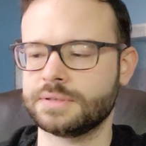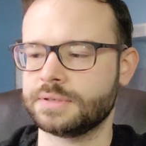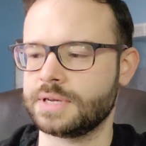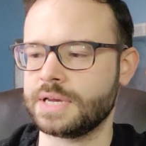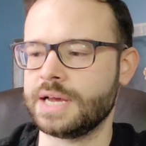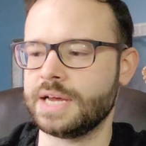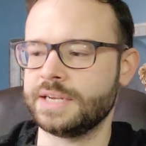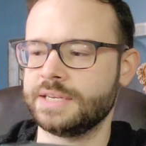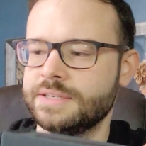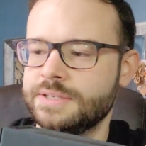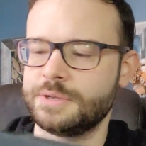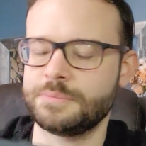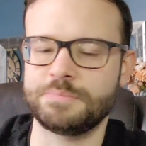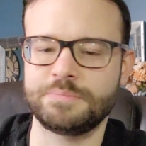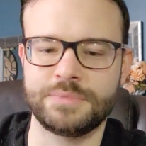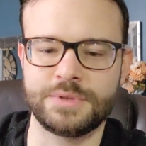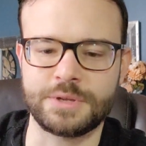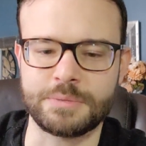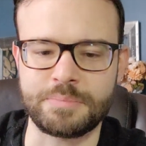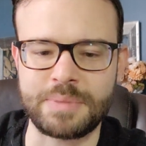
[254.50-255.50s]
God,
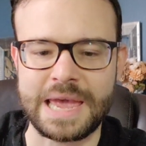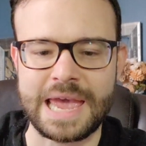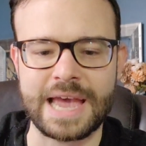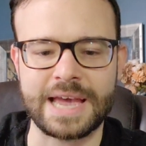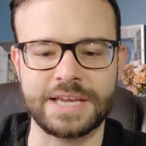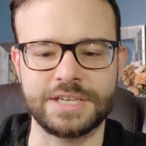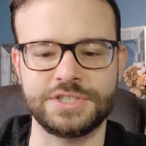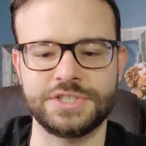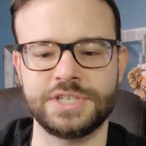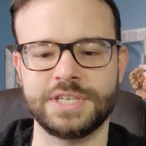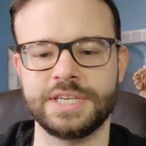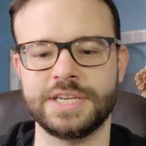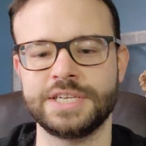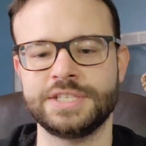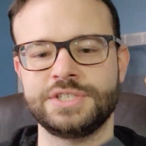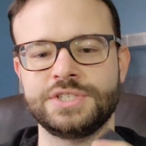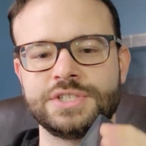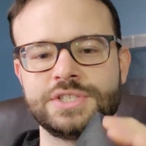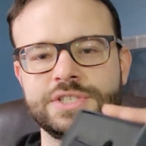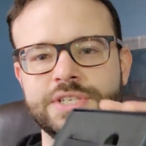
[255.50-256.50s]
the packaging,
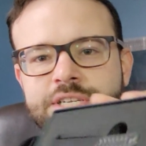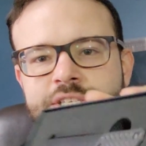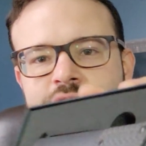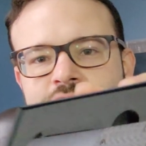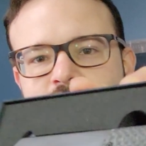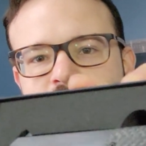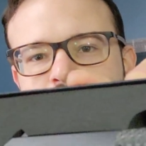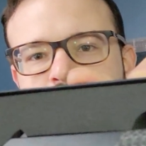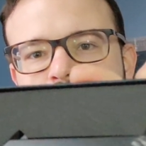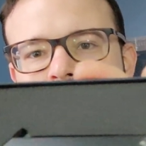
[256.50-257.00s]
it's so